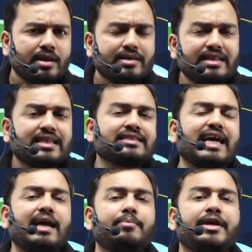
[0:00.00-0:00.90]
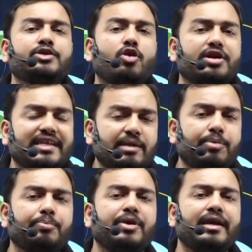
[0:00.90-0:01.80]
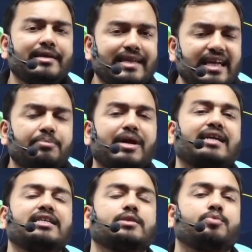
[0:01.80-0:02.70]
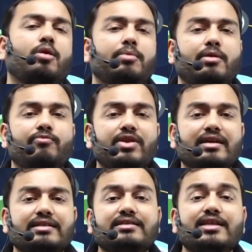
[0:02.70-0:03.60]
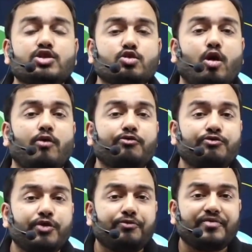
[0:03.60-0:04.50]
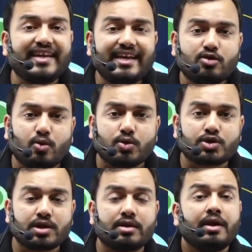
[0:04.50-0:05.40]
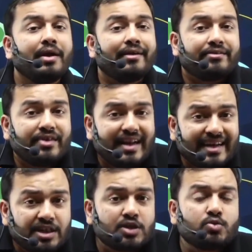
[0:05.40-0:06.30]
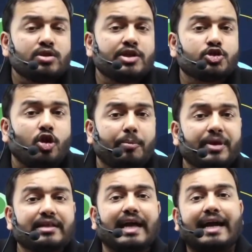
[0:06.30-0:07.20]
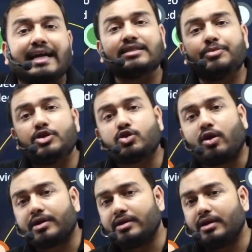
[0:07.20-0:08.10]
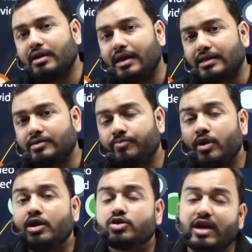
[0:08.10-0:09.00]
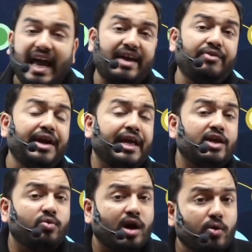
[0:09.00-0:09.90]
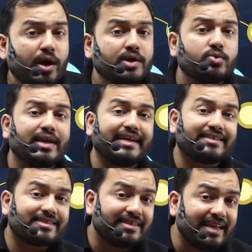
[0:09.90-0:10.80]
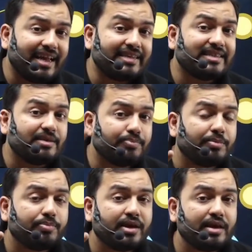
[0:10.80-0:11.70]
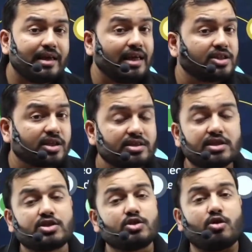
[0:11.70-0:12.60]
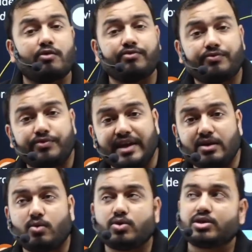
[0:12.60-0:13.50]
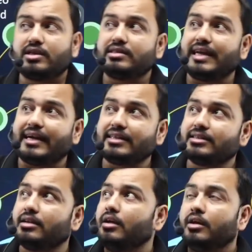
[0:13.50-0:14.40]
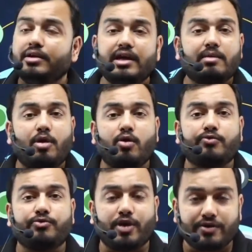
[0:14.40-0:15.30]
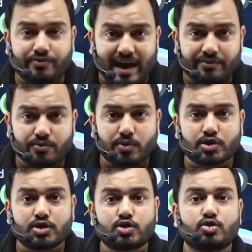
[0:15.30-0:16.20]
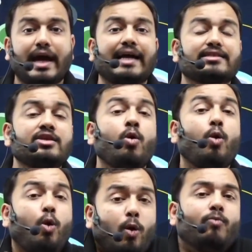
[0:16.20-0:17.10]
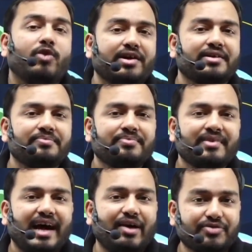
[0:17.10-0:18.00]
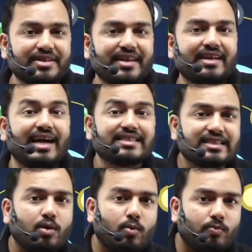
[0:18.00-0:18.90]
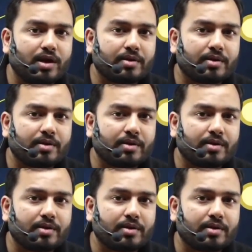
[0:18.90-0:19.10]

This assignment or DPP, daily practice problem, will consist of 15 questions related to the topic that been taught in the class. So every day you are going to get 3 DPP, each consisting of 15 questions, that is near about 45 questions as homework. After the class, the homework.